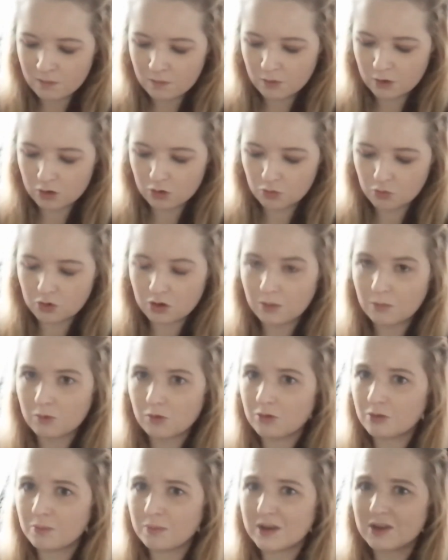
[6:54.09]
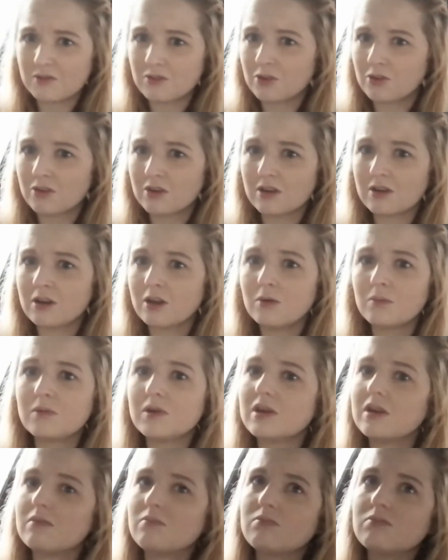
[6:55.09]
Because one, I'm not a big vlogger,
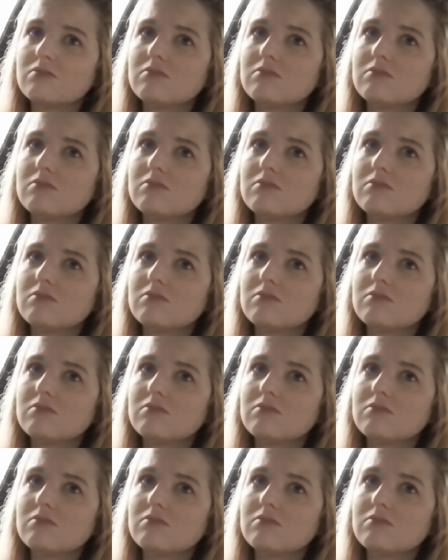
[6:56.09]
nobody,